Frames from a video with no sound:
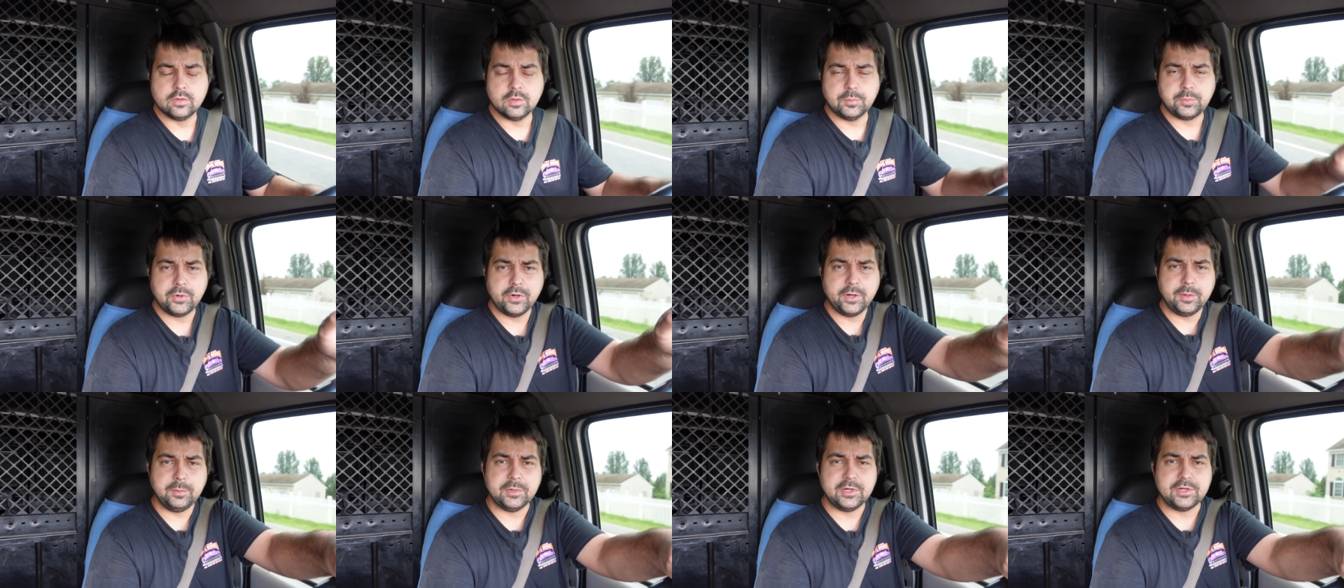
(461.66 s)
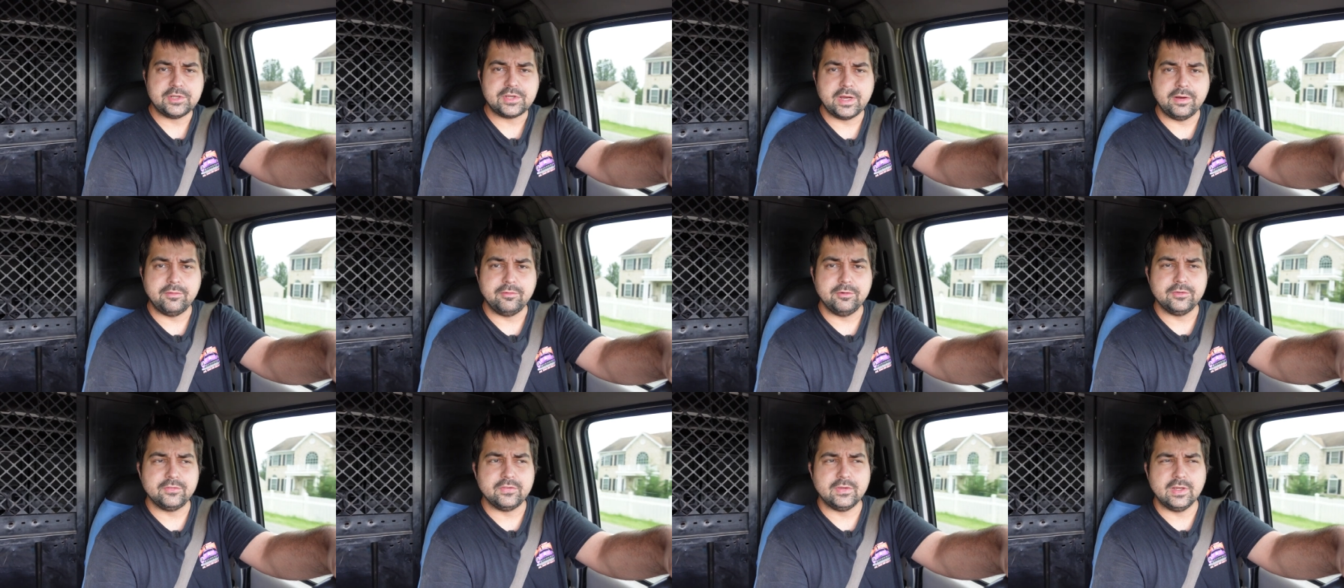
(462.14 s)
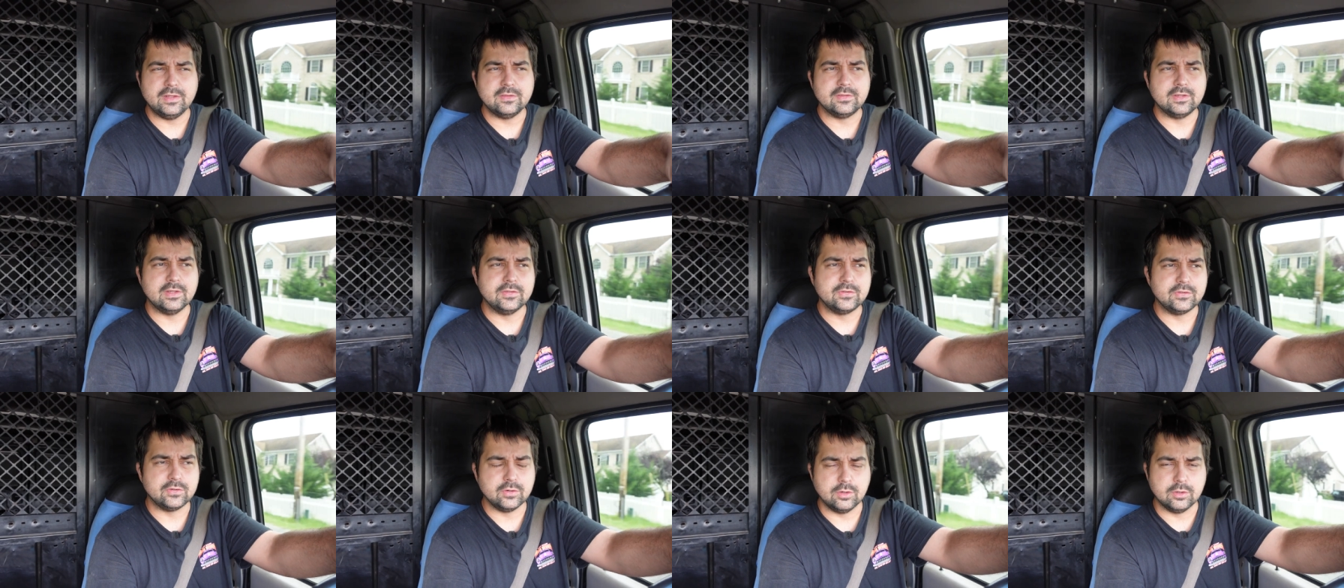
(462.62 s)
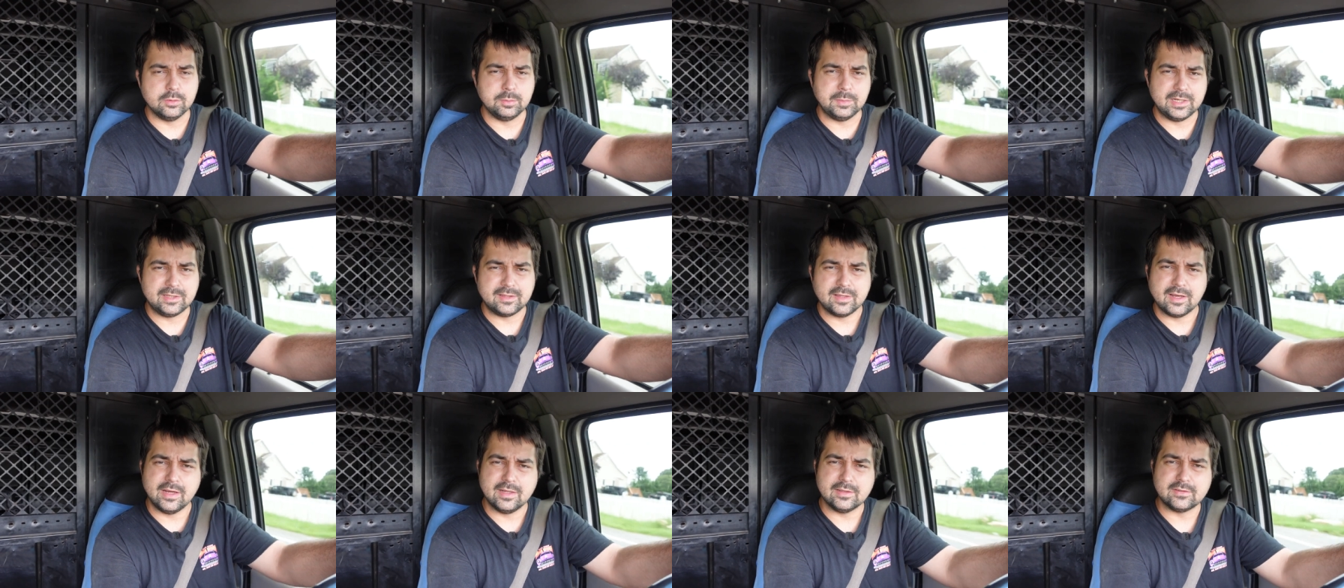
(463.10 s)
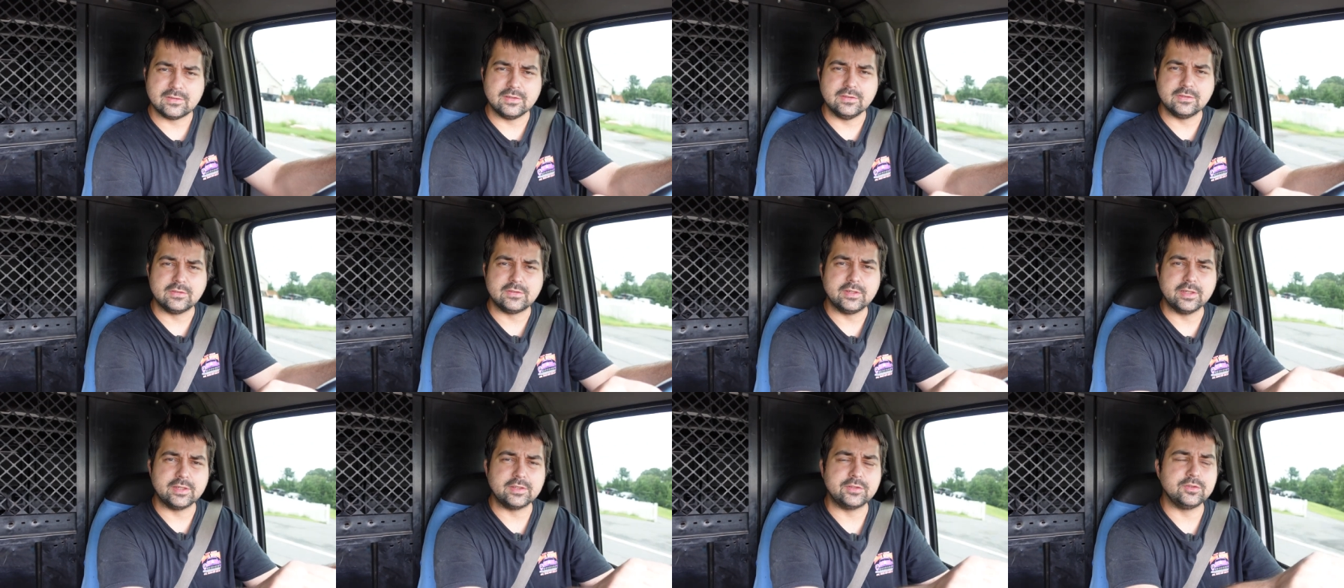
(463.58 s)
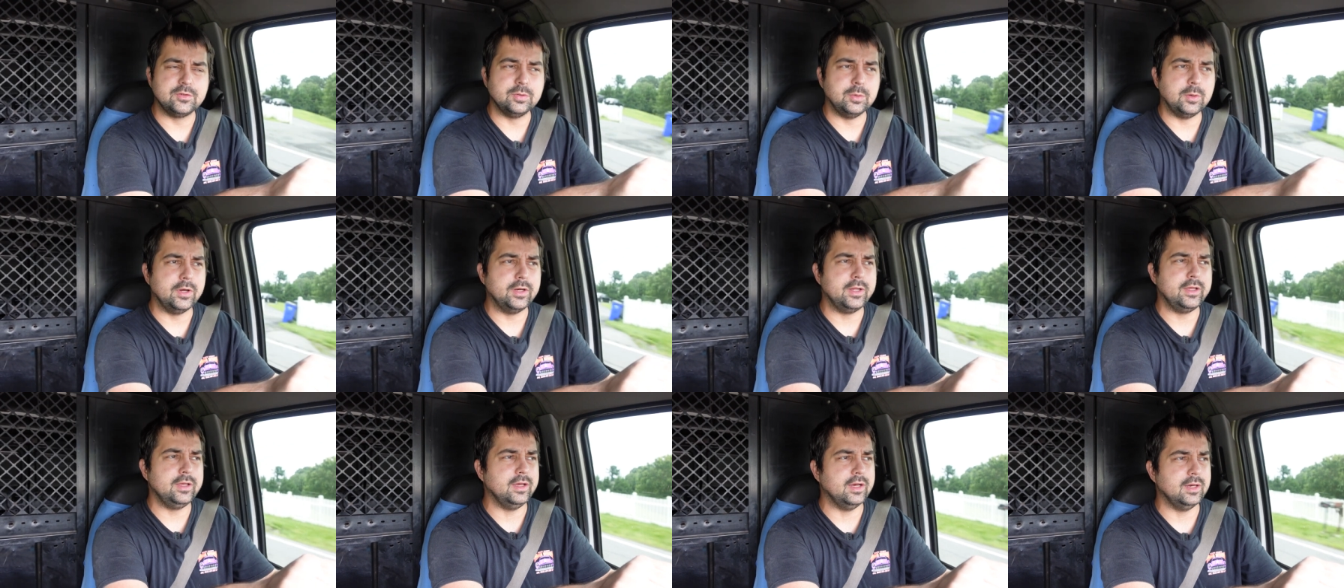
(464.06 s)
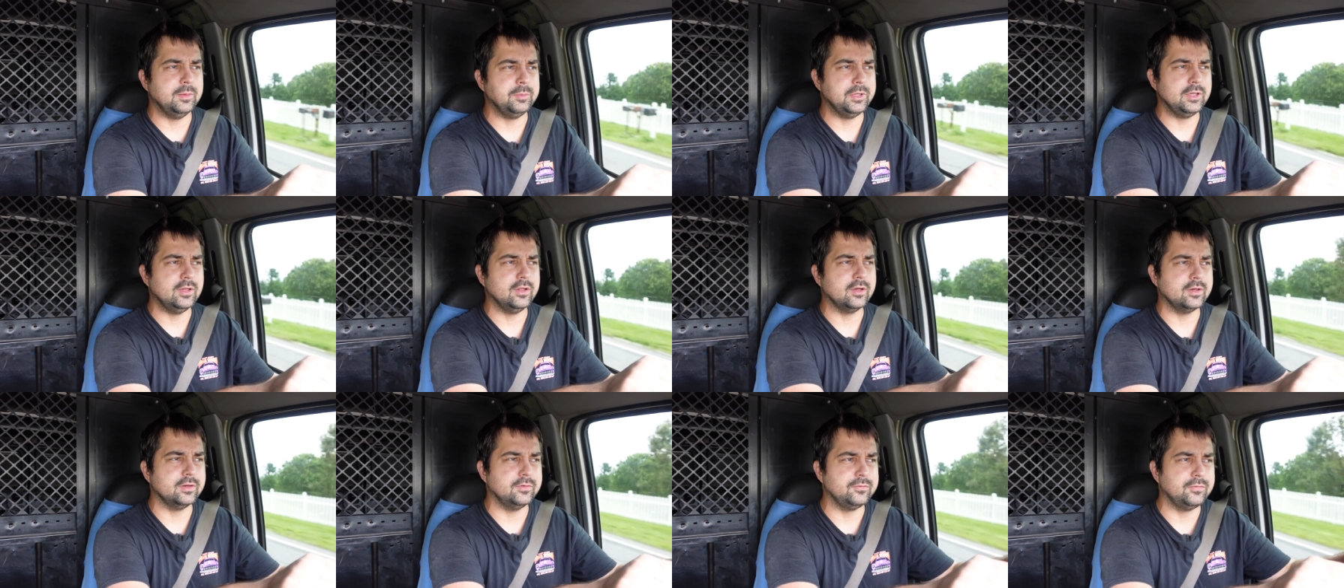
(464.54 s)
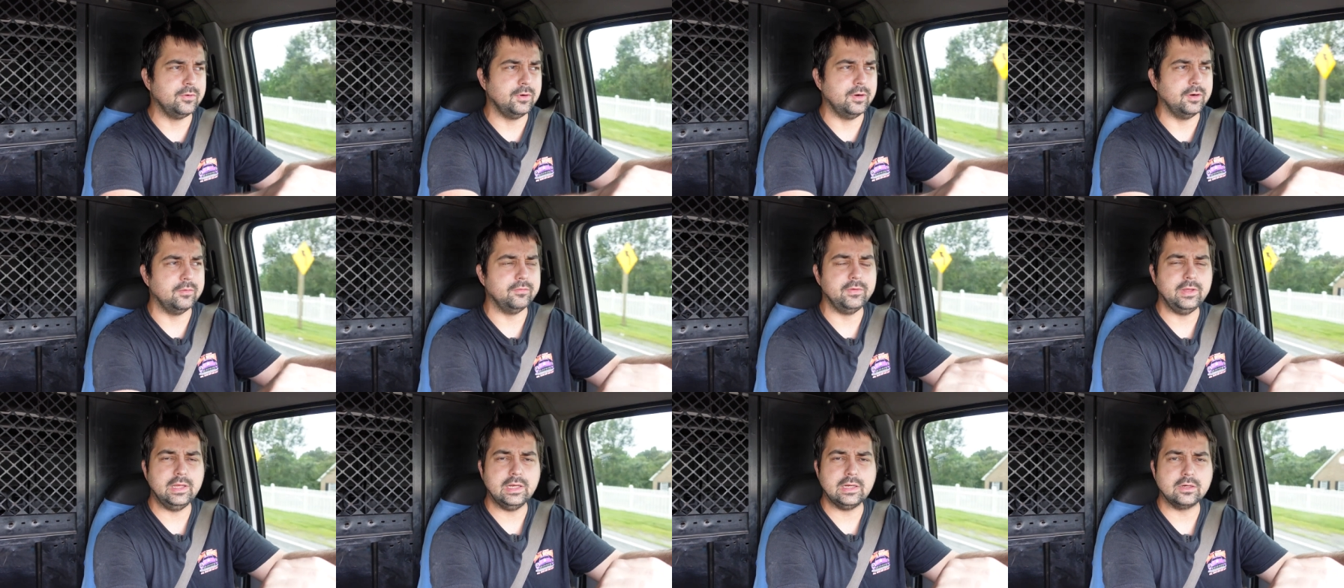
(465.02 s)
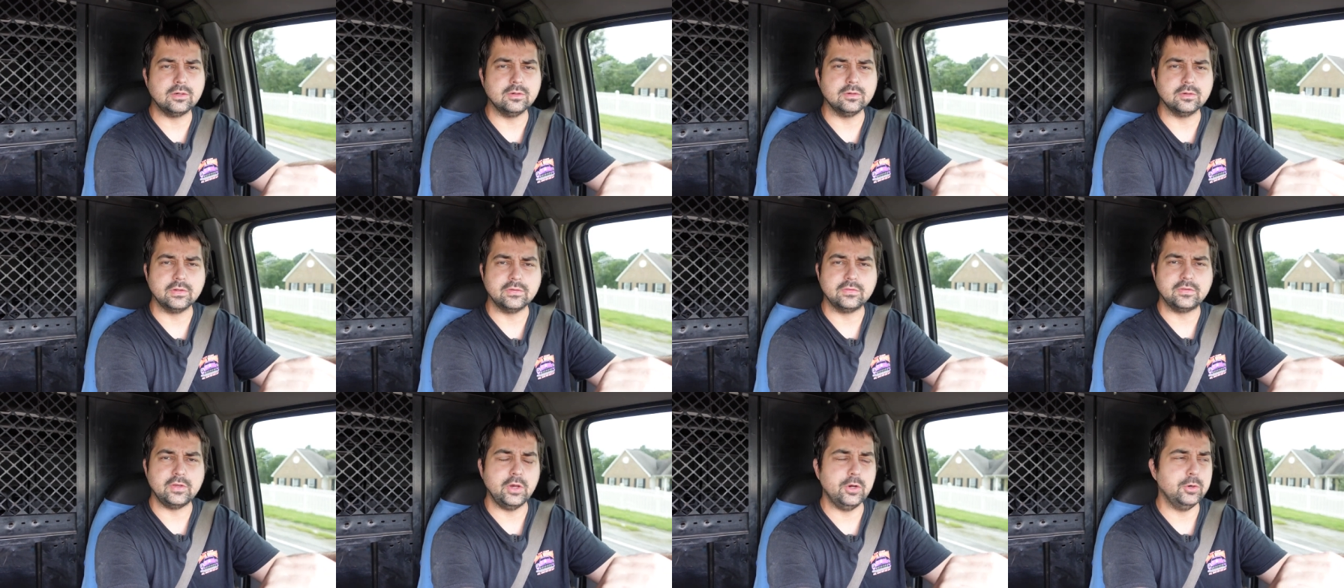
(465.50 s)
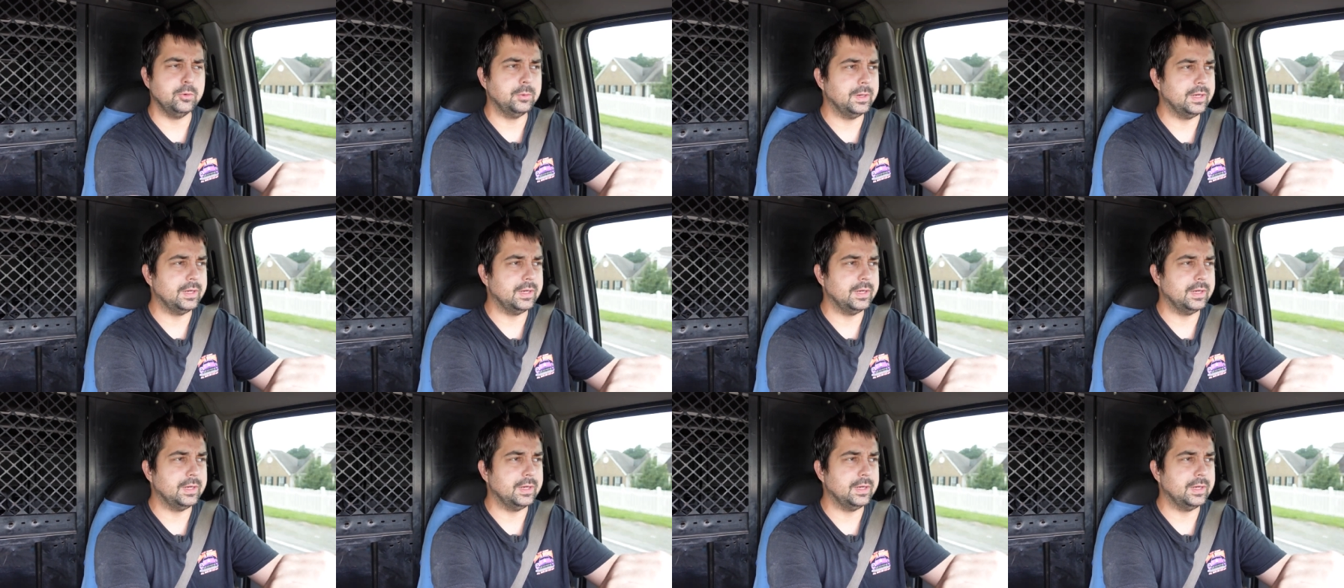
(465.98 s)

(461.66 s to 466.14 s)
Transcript: So pretty much ever since I sold my Datsun 620, I've been looking for a vehicle to tow